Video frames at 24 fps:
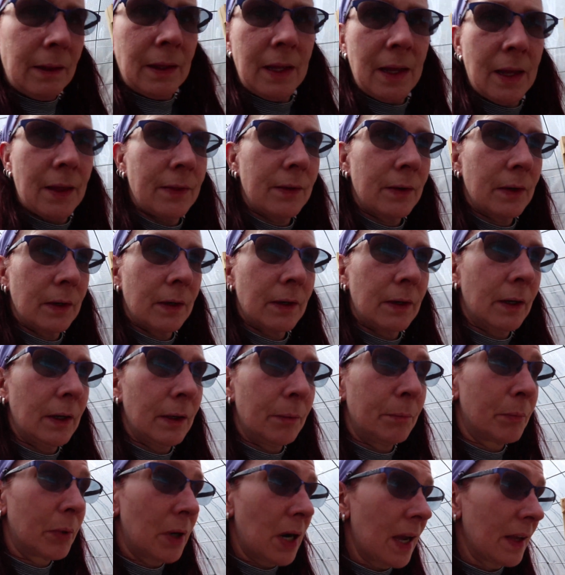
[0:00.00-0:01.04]
of the other
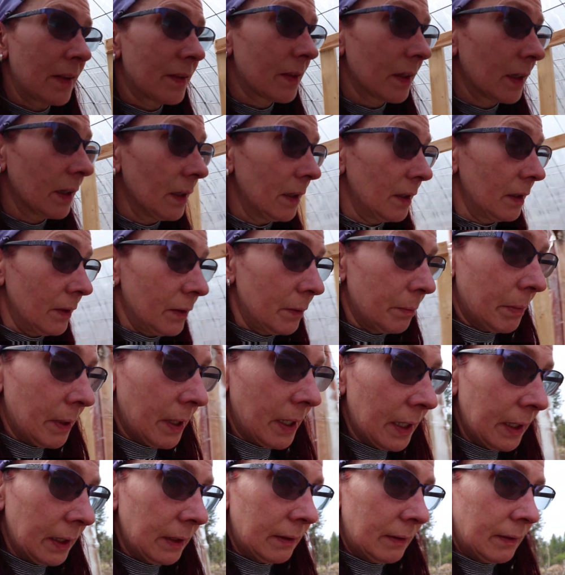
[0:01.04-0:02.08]
brassicas,
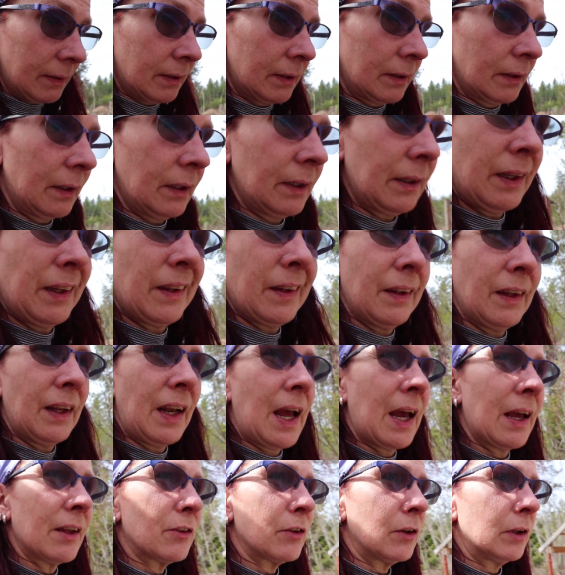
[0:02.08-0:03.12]
but it
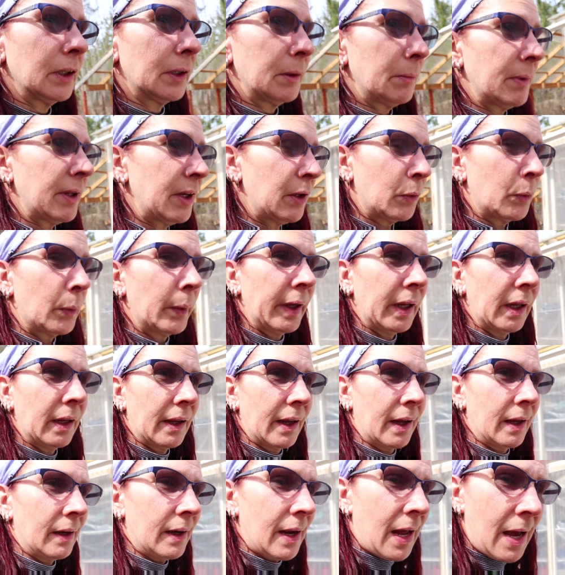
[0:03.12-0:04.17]
has only been a
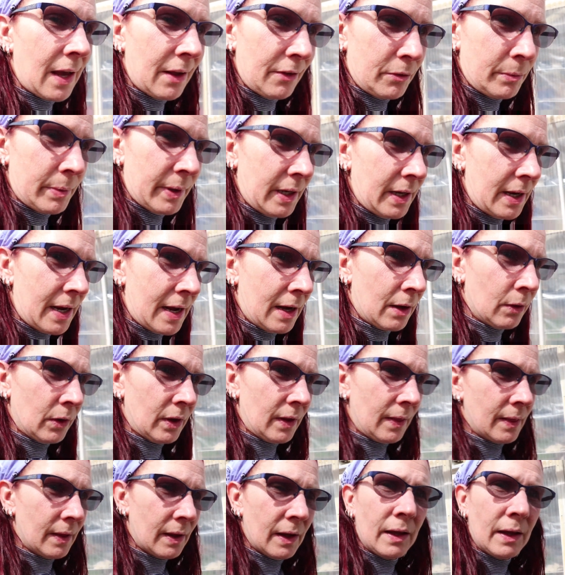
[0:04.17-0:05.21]
week and has been down in